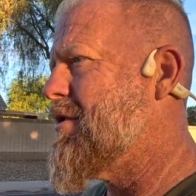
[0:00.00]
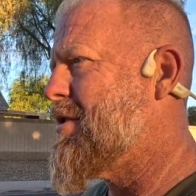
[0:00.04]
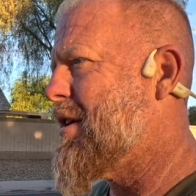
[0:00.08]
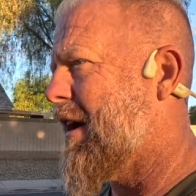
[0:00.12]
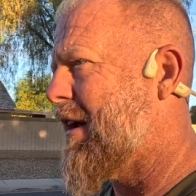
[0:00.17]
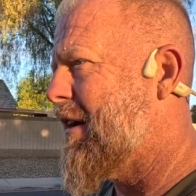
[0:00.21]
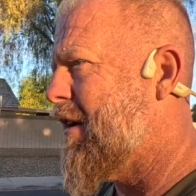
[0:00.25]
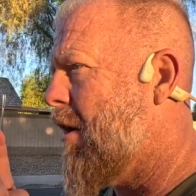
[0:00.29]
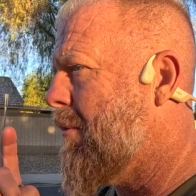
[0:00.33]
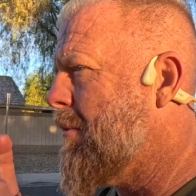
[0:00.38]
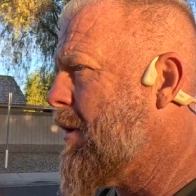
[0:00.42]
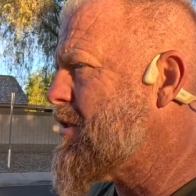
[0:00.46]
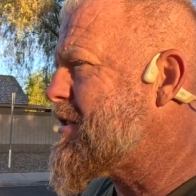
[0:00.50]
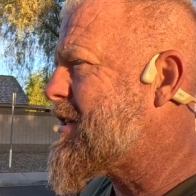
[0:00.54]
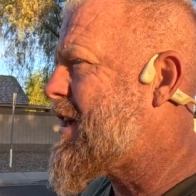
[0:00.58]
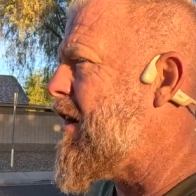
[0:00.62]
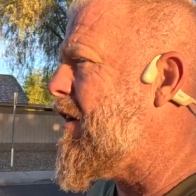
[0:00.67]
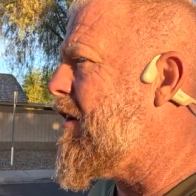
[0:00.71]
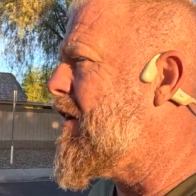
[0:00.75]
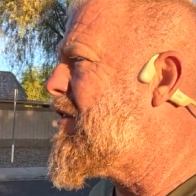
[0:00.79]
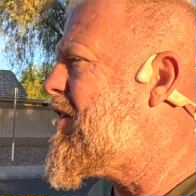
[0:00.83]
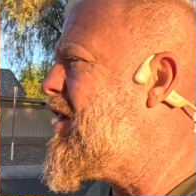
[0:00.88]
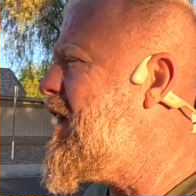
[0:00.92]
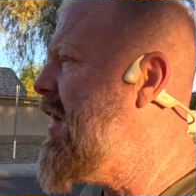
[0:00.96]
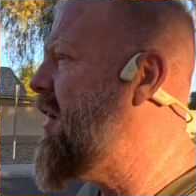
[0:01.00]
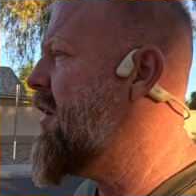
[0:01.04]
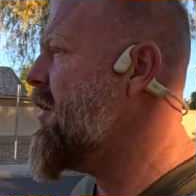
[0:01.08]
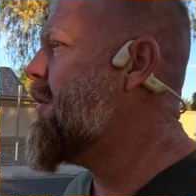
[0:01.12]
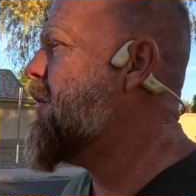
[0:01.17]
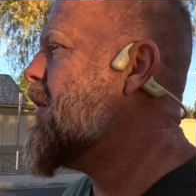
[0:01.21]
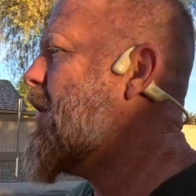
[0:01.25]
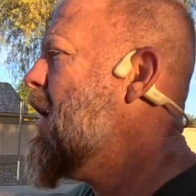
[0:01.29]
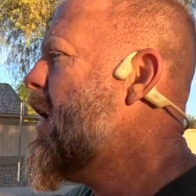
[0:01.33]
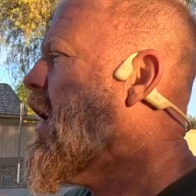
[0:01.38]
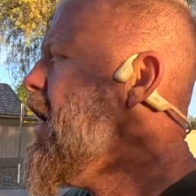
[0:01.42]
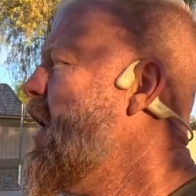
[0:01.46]
I can almost guarantee you,
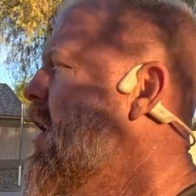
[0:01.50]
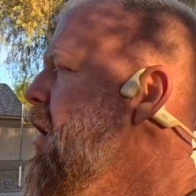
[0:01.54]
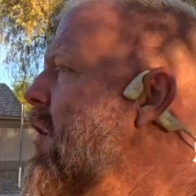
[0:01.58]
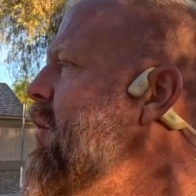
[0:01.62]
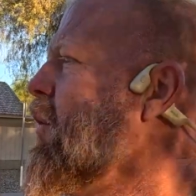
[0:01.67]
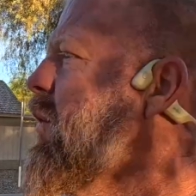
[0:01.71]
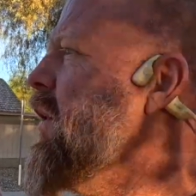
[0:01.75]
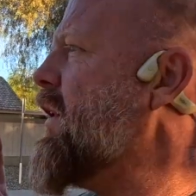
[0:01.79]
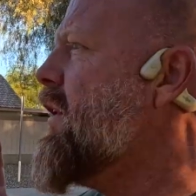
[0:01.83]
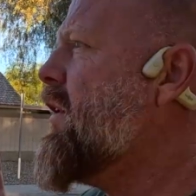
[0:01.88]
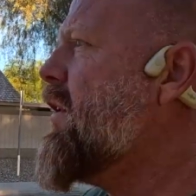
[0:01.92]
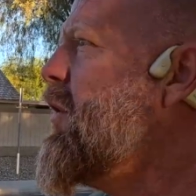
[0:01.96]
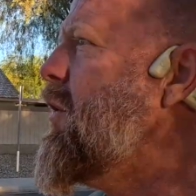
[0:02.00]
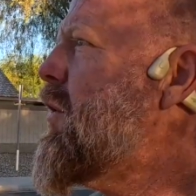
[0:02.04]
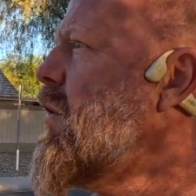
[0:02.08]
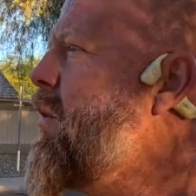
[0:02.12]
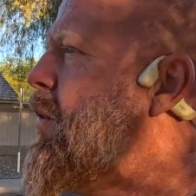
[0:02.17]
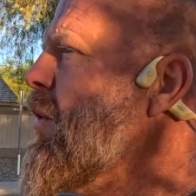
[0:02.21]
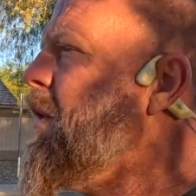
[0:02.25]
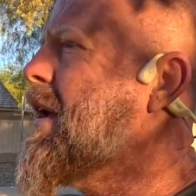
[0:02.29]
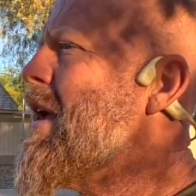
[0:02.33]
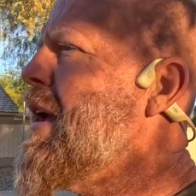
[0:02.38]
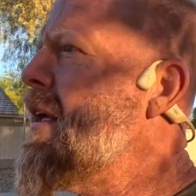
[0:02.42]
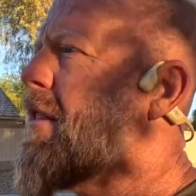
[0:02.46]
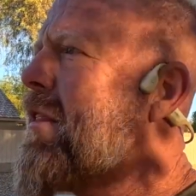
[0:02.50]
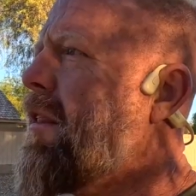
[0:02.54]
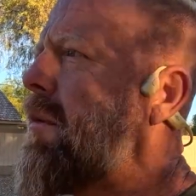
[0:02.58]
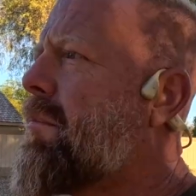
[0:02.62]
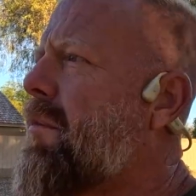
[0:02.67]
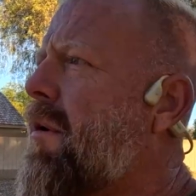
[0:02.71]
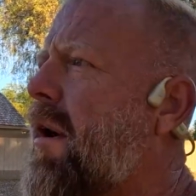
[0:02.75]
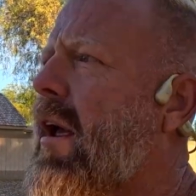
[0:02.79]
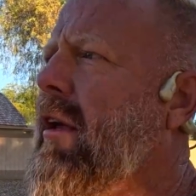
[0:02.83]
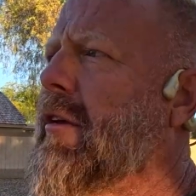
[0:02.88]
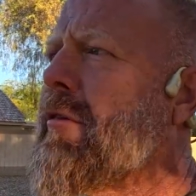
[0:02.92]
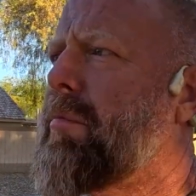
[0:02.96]
when you get the
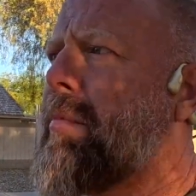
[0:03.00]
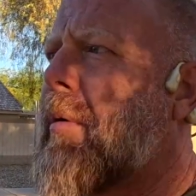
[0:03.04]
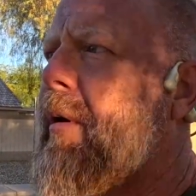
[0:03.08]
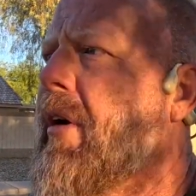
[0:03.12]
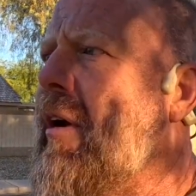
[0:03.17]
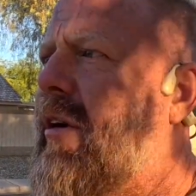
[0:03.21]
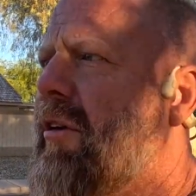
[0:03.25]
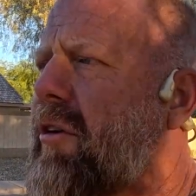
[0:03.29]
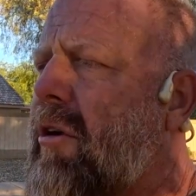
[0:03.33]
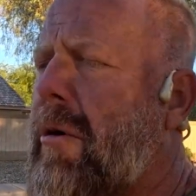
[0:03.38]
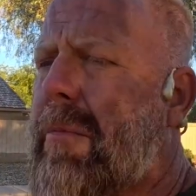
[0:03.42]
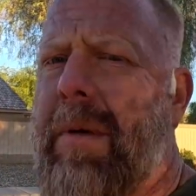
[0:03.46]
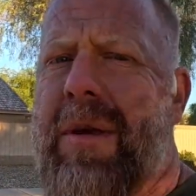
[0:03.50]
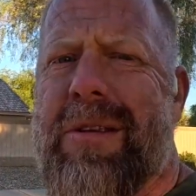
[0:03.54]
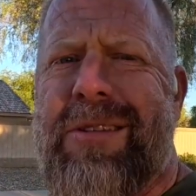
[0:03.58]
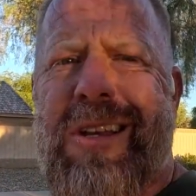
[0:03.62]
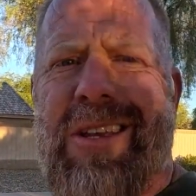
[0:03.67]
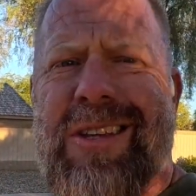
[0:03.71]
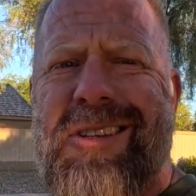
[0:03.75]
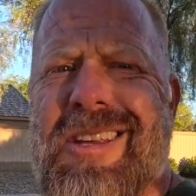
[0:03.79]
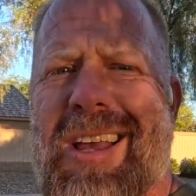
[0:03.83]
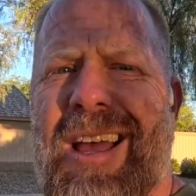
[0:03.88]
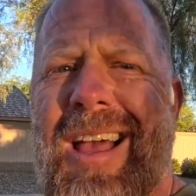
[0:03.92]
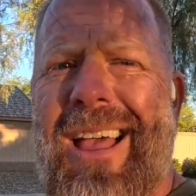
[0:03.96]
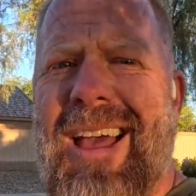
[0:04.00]
brakes put on your business,